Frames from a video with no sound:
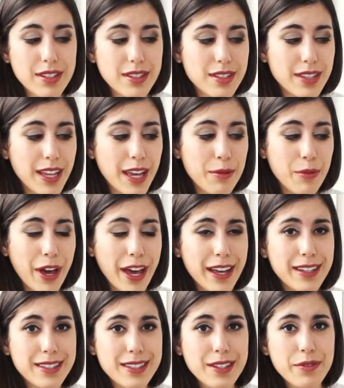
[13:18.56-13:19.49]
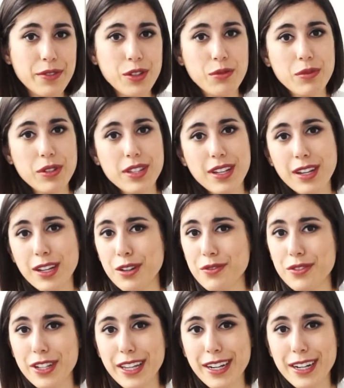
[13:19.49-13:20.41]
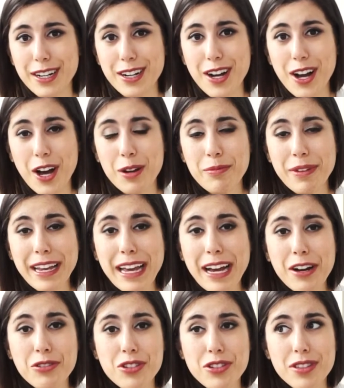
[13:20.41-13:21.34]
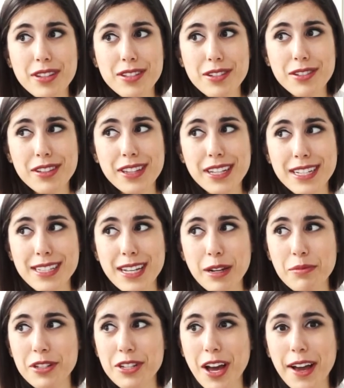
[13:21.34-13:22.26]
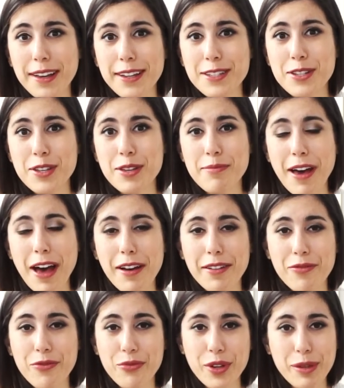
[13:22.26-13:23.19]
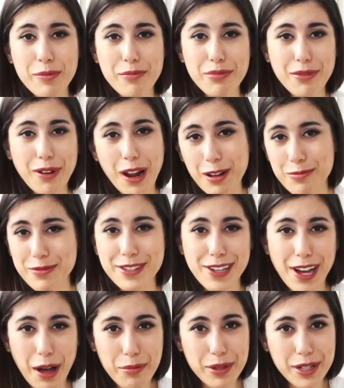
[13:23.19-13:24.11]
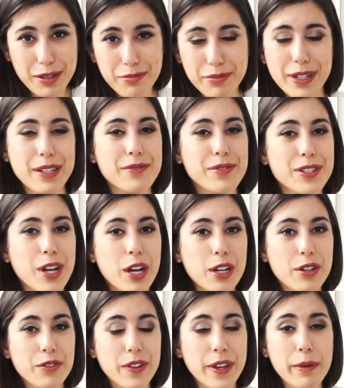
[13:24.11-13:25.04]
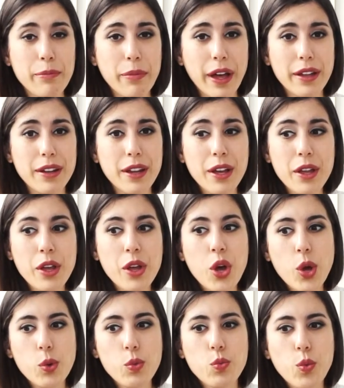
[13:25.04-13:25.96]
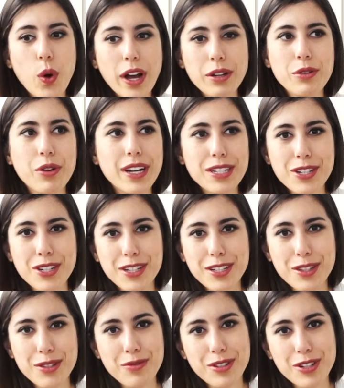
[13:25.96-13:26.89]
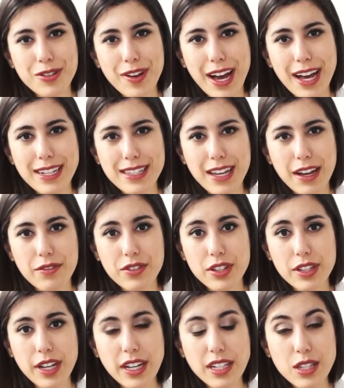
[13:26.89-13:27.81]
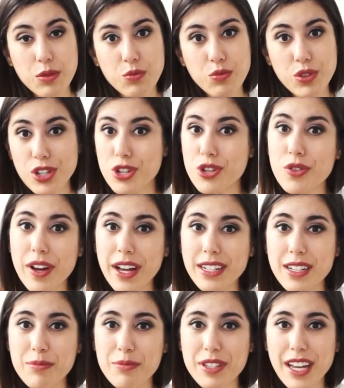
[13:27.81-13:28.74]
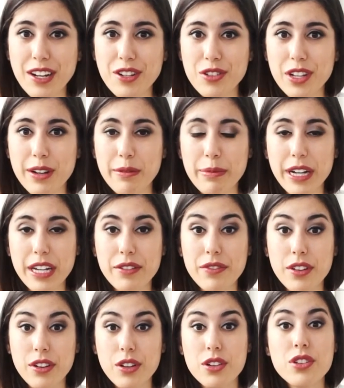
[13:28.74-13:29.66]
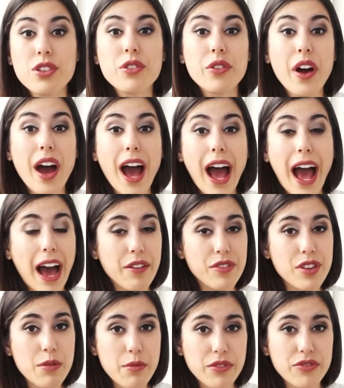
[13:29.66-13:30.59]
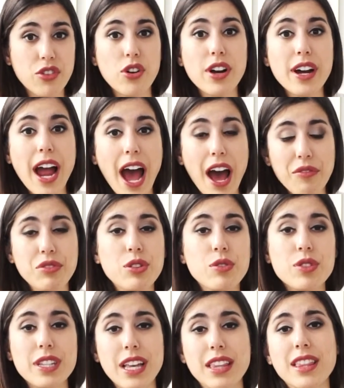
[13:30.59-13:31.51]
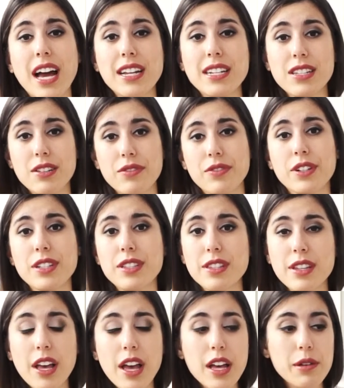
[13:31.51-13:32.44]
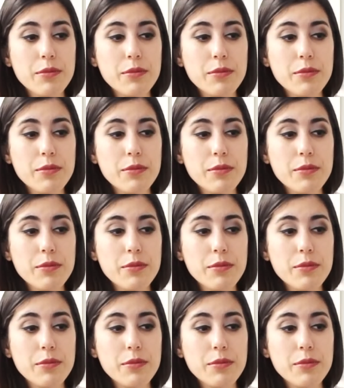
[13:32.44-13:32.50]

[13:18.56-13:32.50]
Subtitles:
the same way as if you'd be sitting over here on my couch. These are the things I'd be talking to you about if we brought up the topic of brand photography. But what questions would you ask after this? Would you end up scheduling a brand photo shoot? Have you before? Have you seen that difference